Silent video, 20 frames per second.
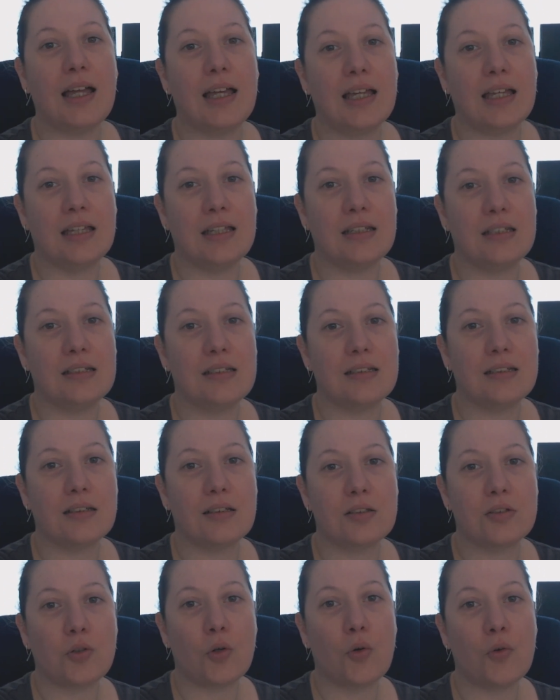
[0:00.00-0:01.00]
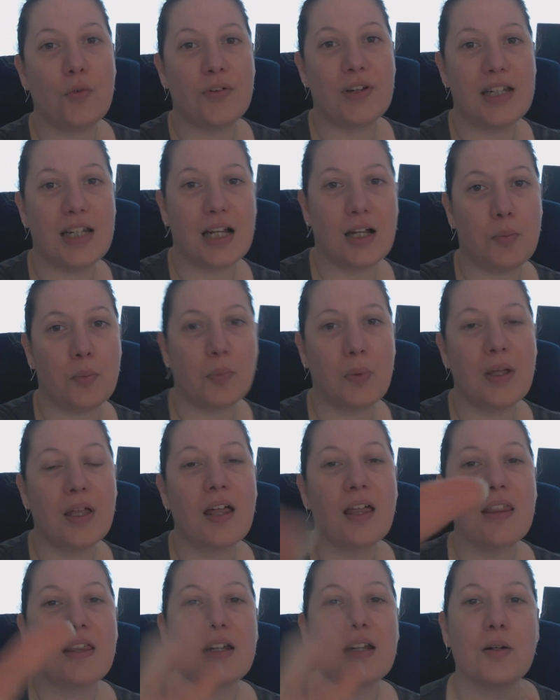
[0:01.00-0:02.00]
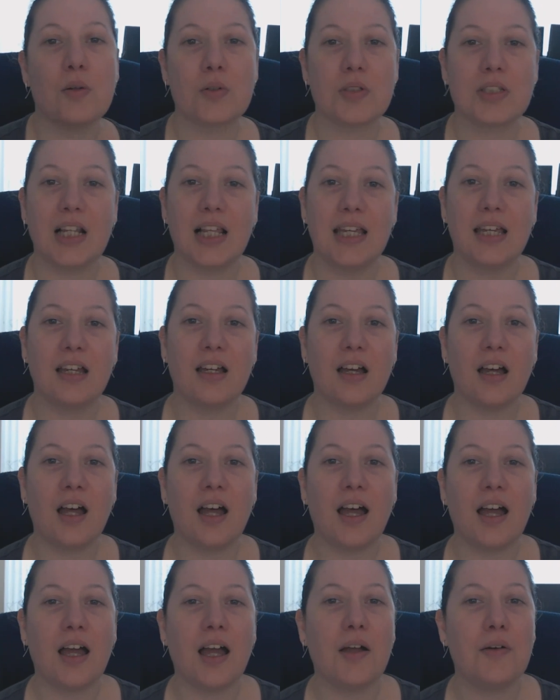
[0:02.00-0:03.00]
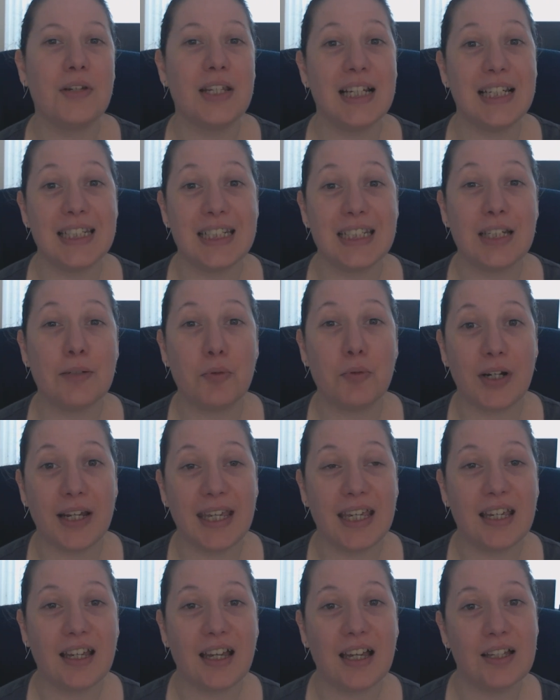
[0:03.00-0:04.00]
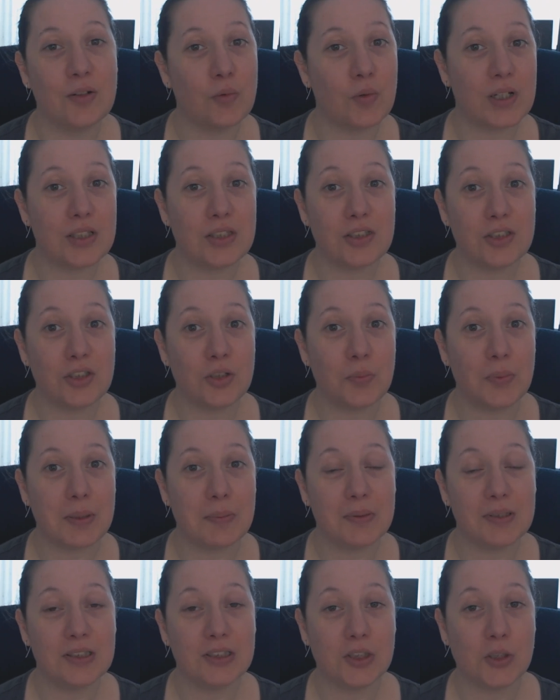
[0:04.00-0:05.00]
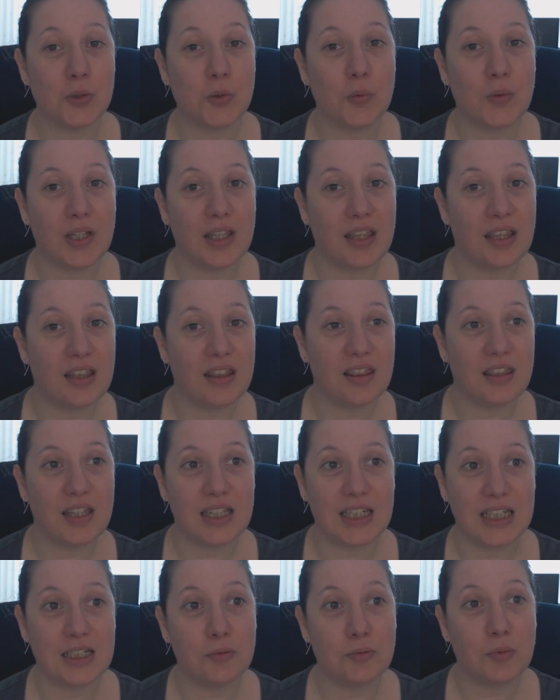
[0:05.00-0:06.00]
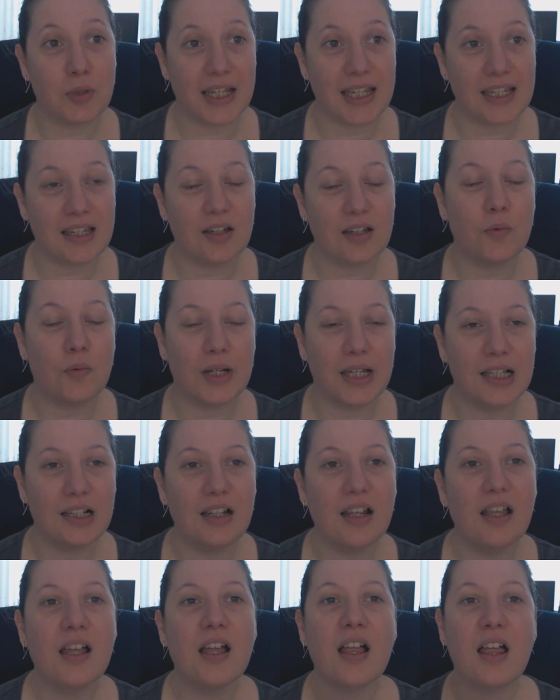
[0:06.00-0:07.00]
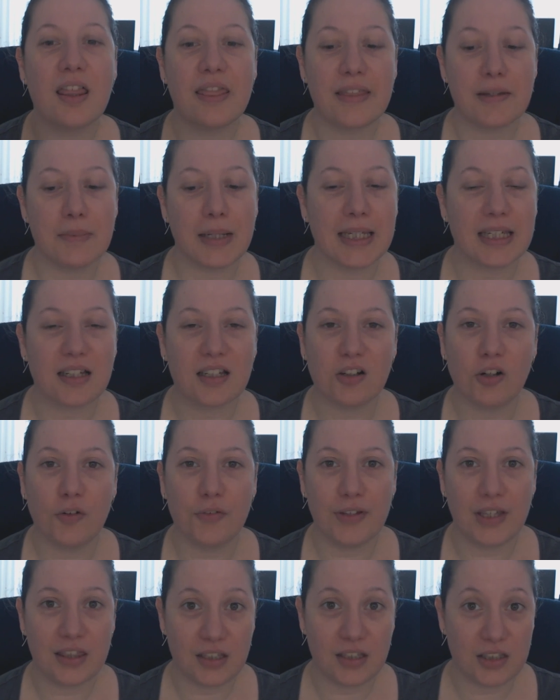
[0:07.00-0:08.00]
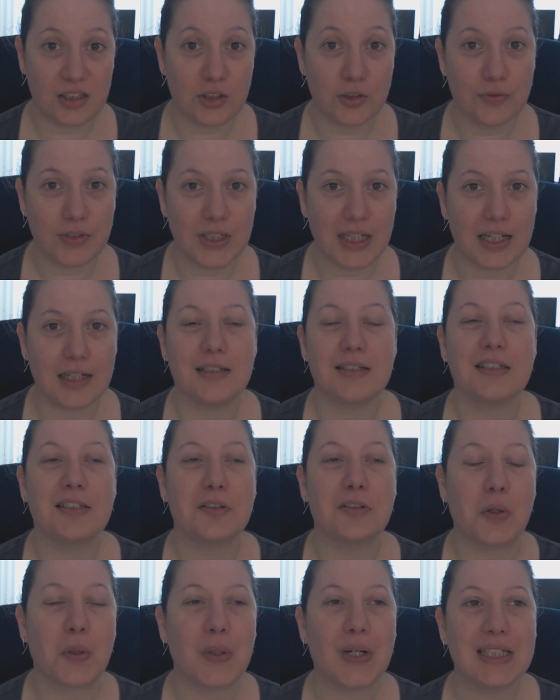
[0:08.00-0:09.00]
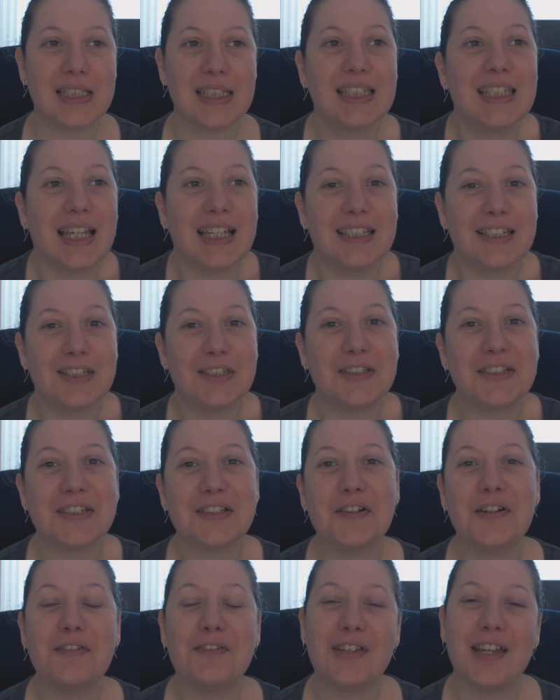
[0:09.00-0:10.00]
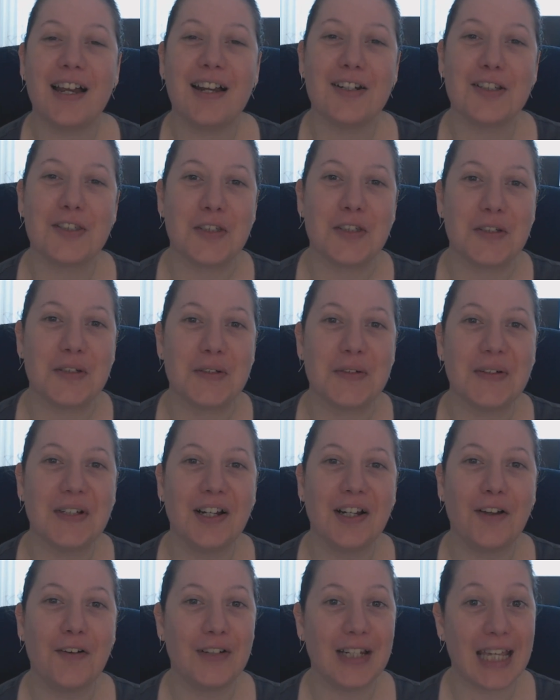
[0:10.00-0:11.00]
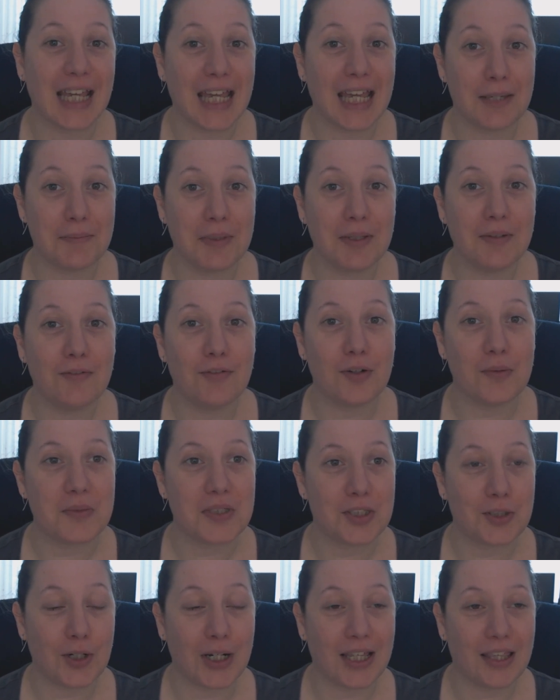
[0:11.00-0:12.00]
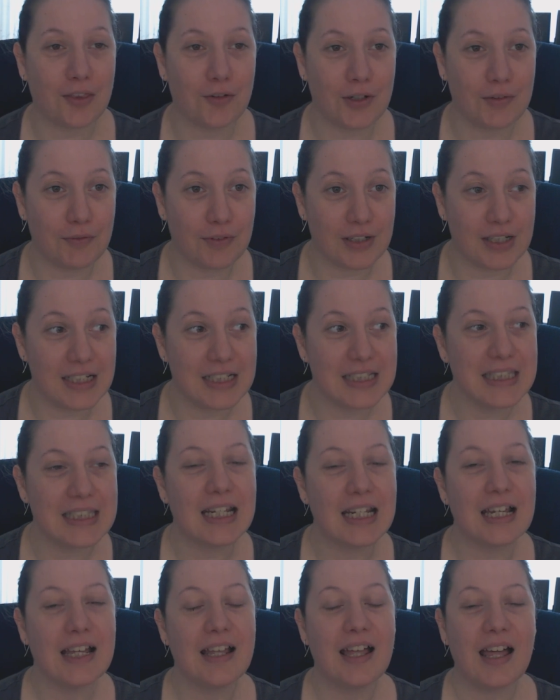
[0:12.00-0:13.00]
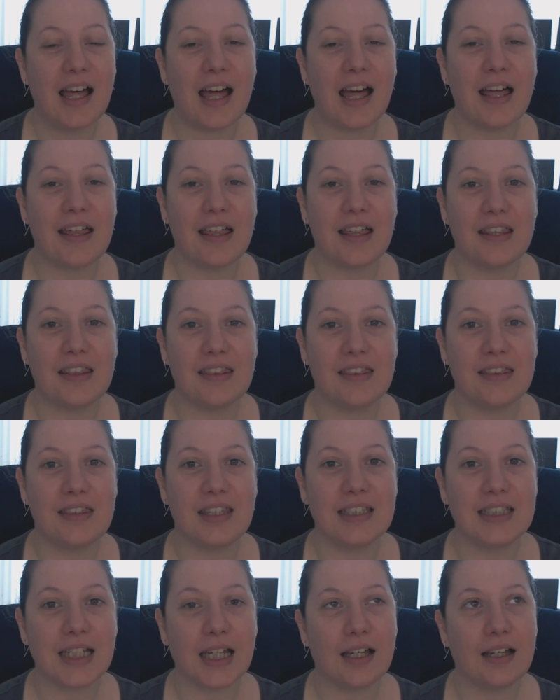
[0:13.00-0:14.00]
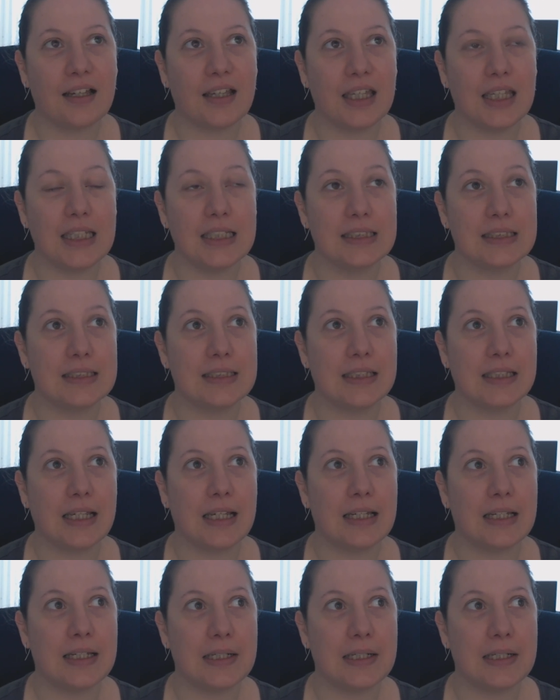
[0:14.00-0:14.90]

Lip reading: and so fed up that I was like, I really need a break. And what do people do when they need a break? Well, they make a coffee and they do VR. So I decided to do a VR to lovely Amy from Strength Reversed, and the tag is